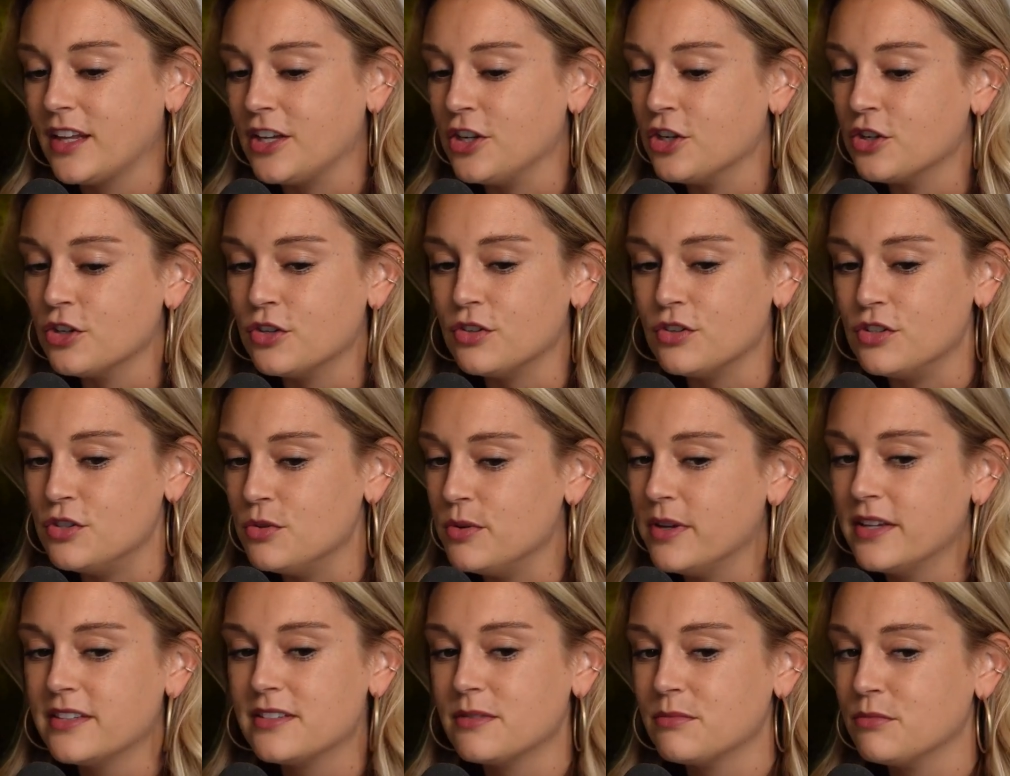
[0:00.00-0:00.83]
you're
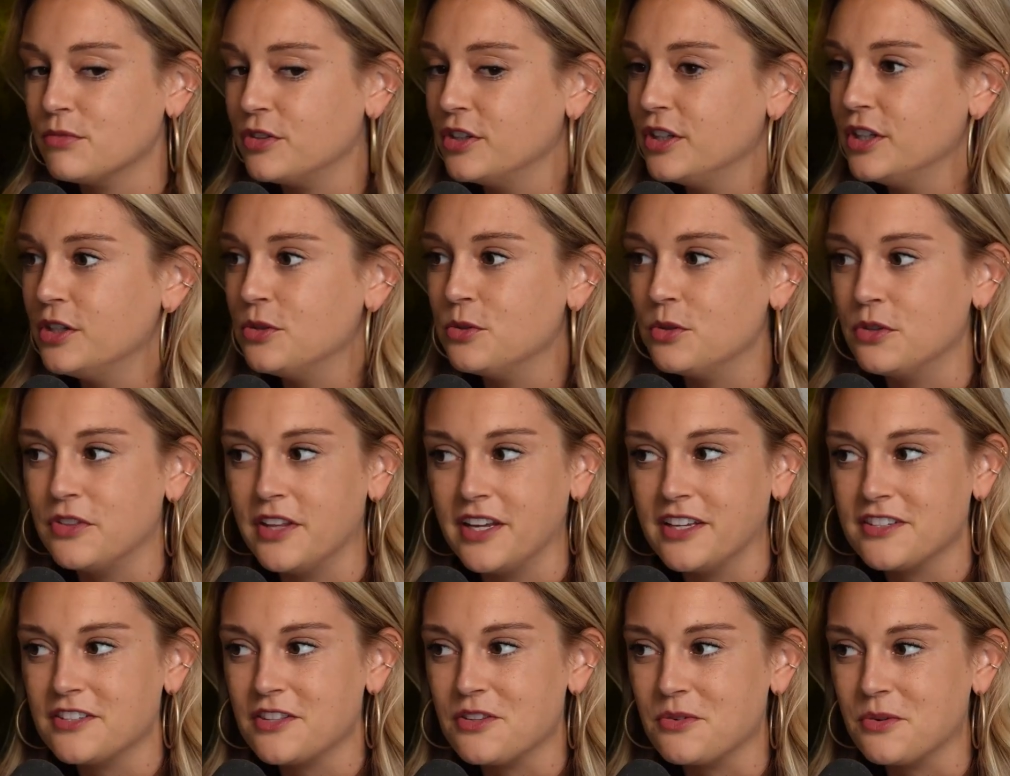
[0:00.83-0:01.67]
doing some really cool
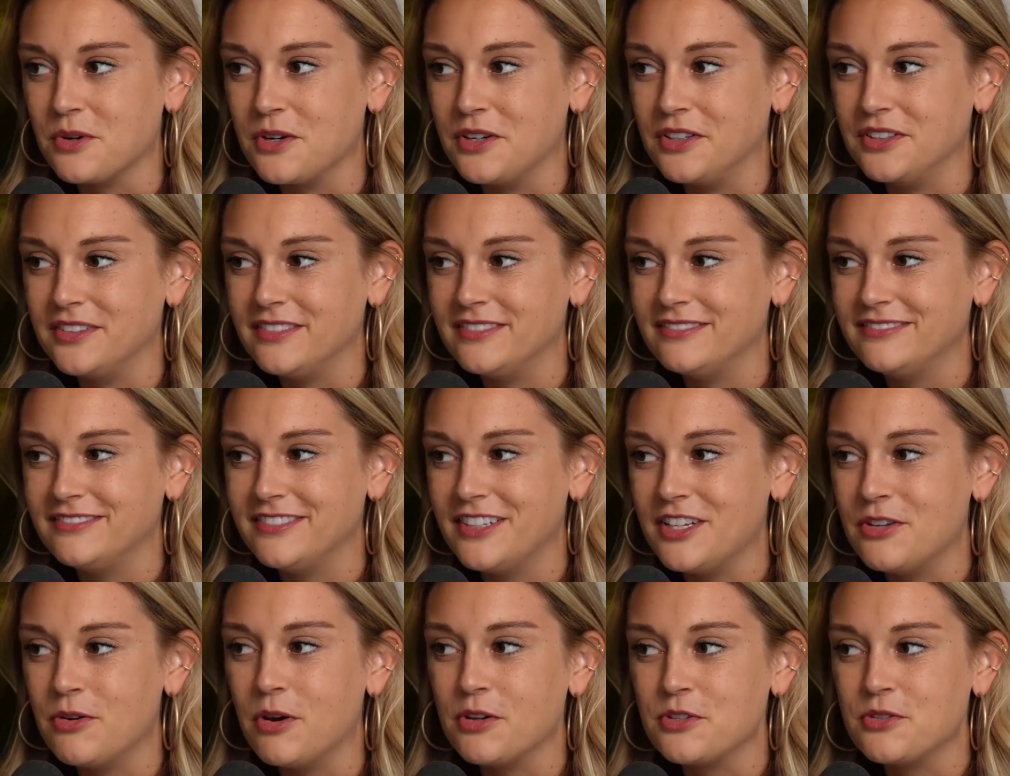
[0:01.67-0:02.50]
things in the world.
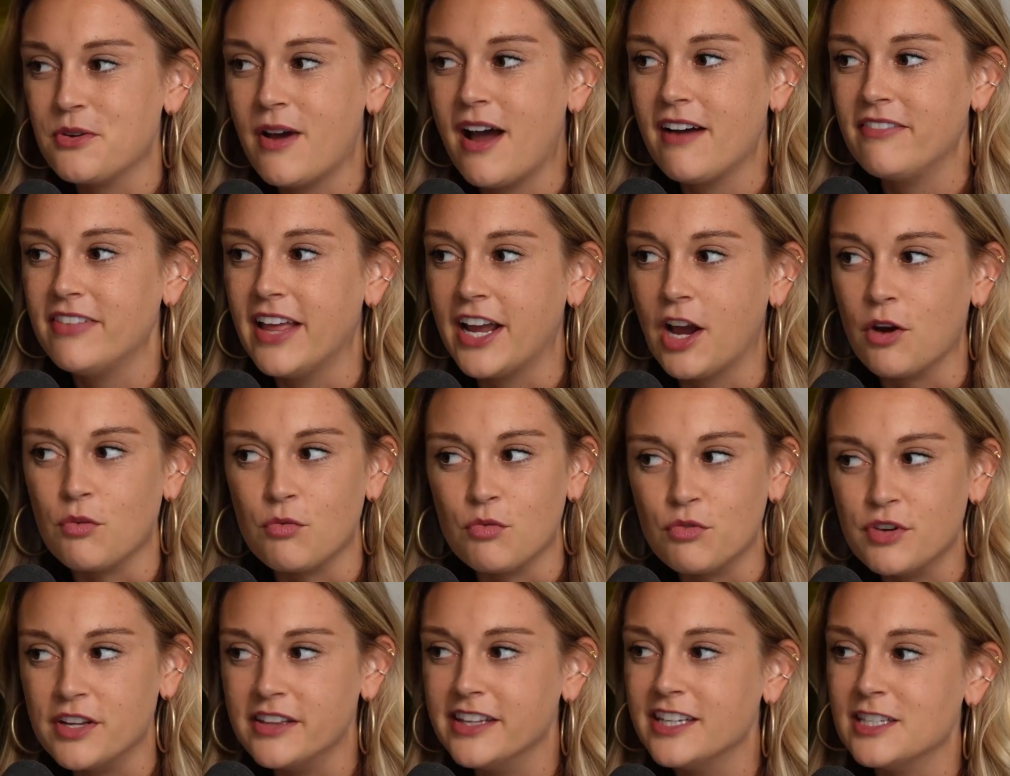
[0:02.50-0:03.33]
You also have like a
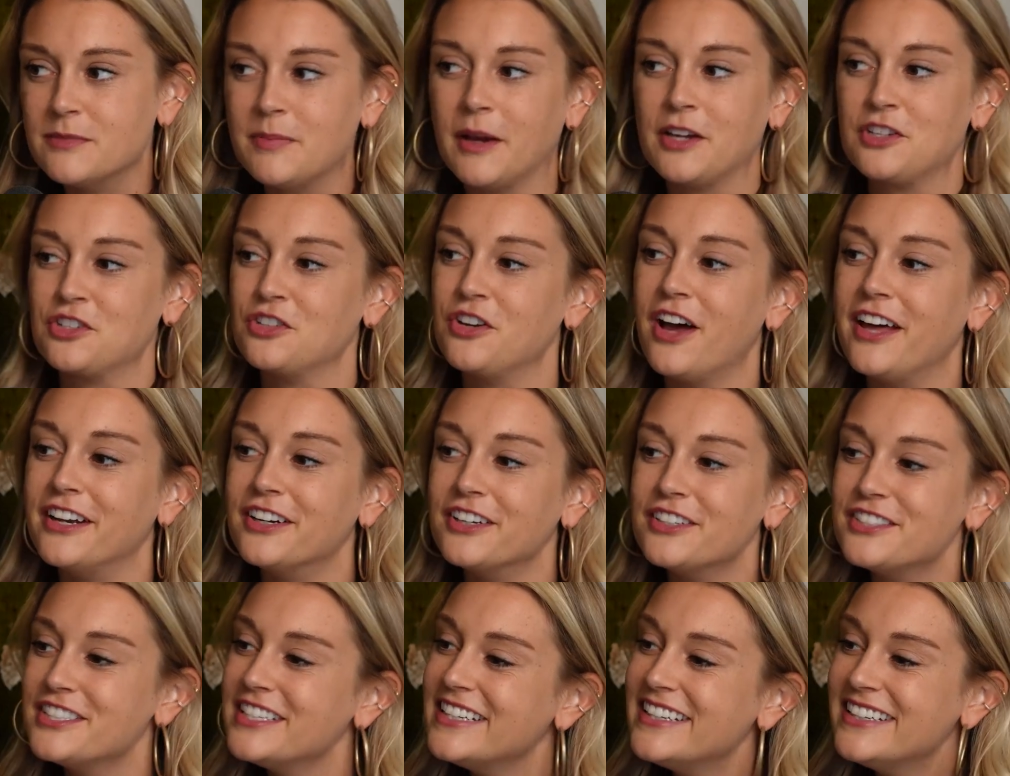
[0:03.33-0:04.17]
really special
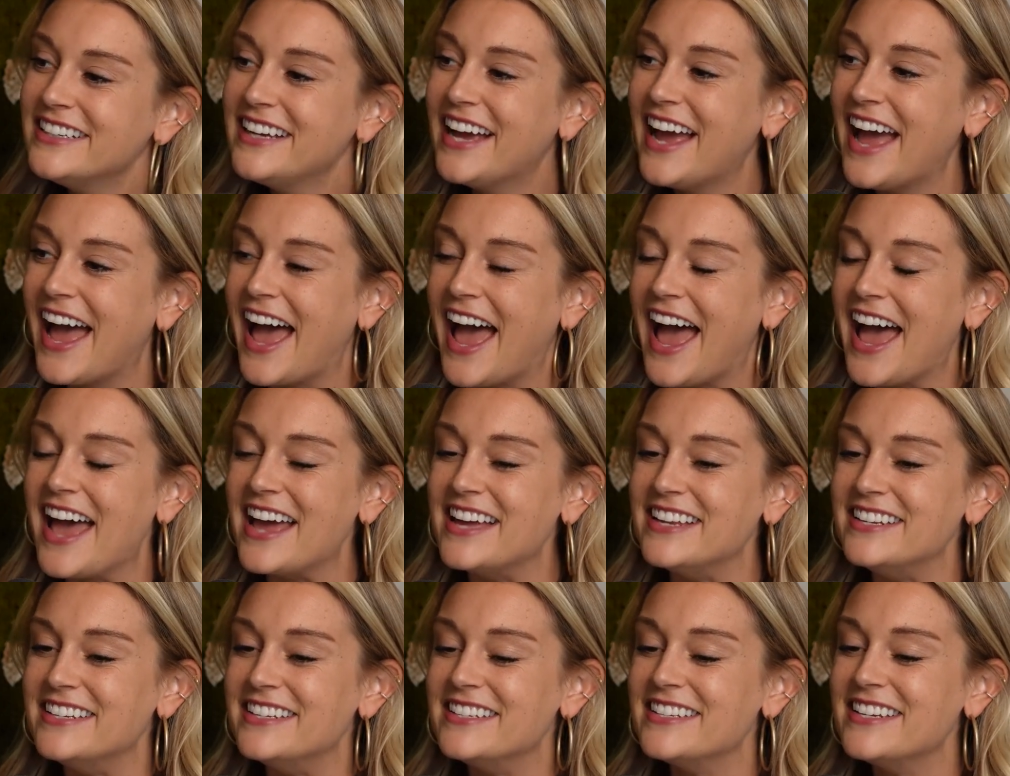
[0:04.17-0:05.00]
energy,
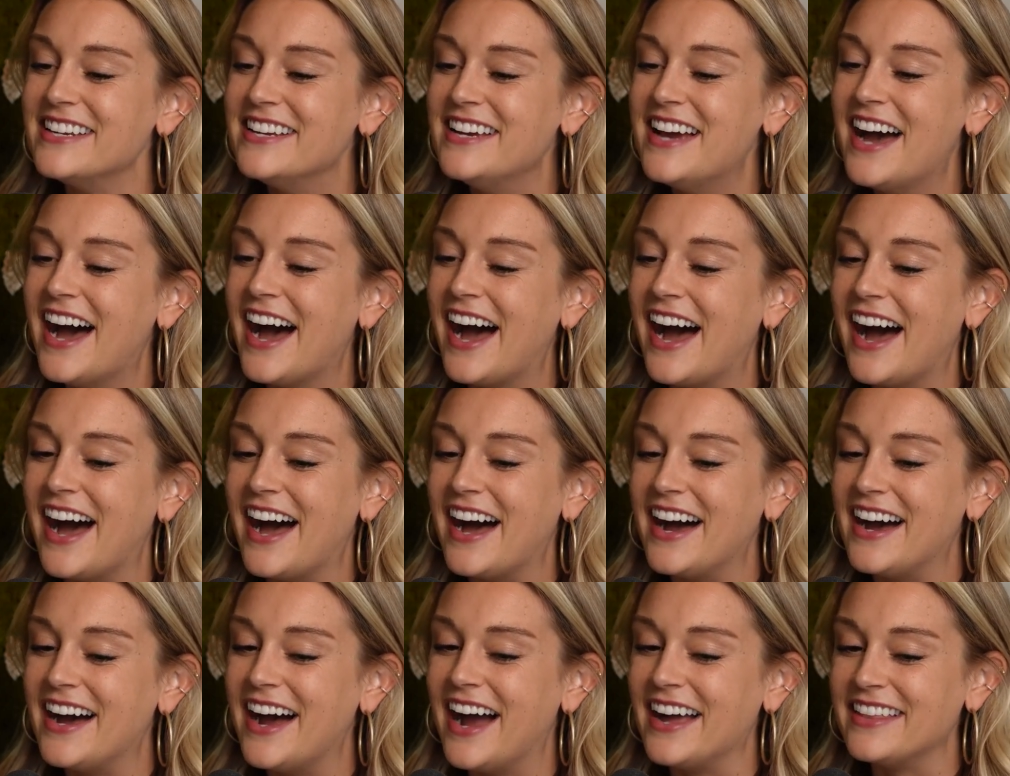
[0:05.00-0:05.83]
and
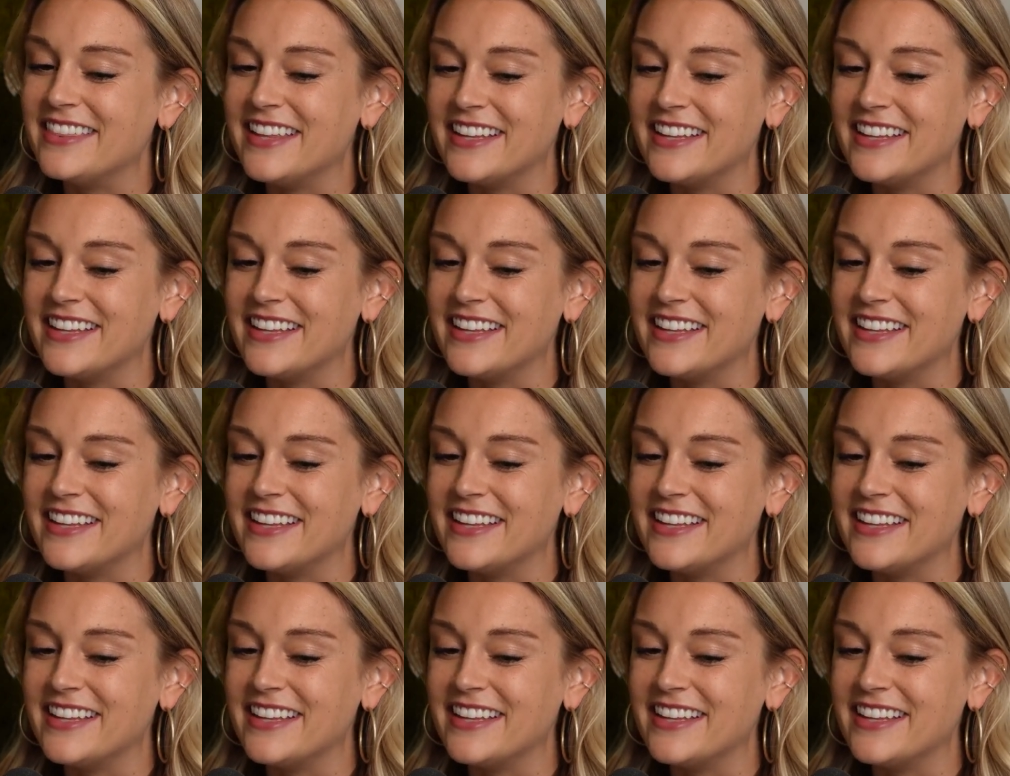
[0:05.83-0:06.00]
I